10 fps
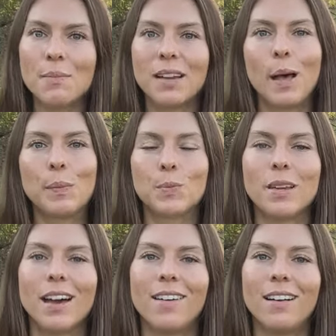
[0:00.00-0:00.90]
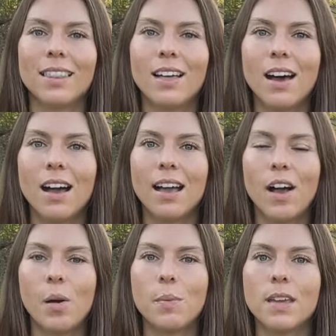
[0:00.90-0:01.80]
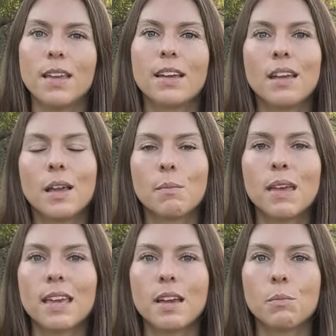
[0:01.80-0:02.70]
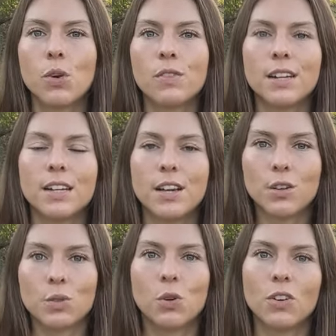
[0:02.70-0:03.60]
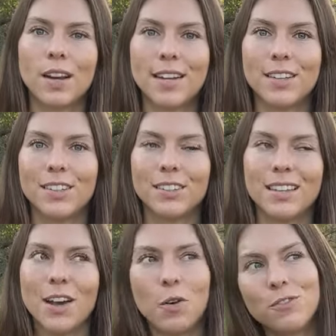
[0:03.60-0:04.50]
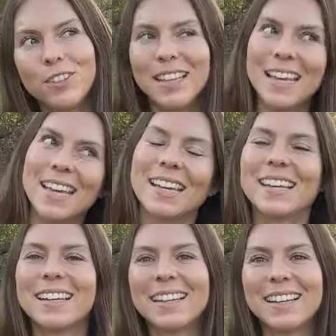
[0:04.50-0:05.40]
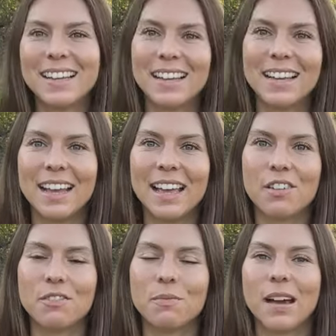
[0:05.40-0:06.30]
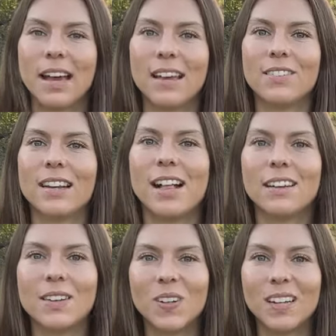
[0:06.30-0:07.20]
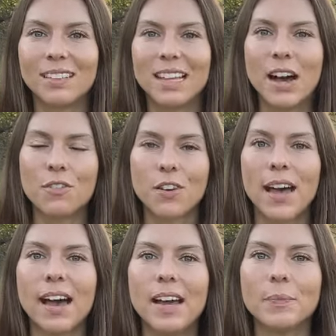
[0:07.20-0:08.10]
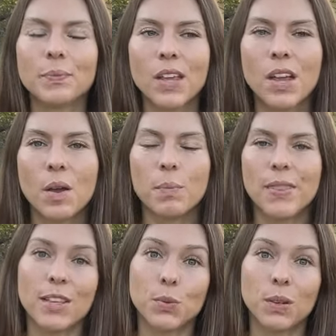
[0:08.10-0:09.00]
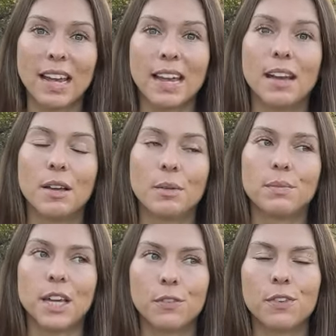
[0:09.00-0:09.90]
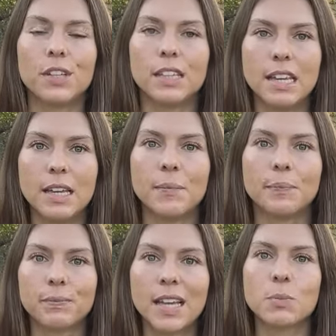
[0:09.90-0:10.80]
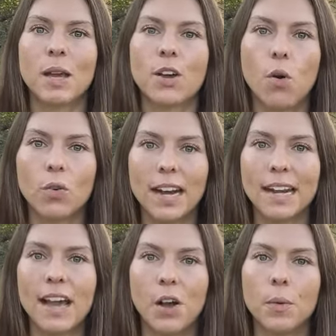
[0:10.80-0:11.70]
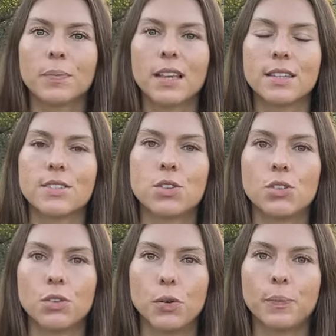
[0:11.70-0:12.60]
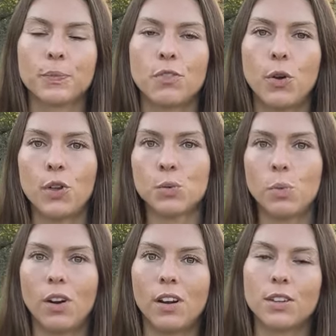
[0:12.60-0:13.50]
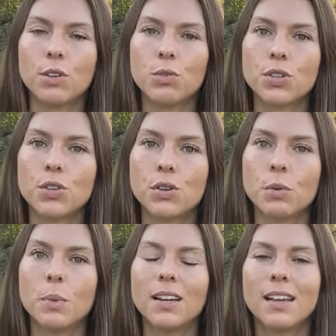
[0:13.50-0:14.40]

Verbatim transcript: It helps me out a lot. I'll be making more videos more regularly, hopefully, if my reality will allow for that. But that's what I am definitely, that's my goal right now, is to focus more on YouTube.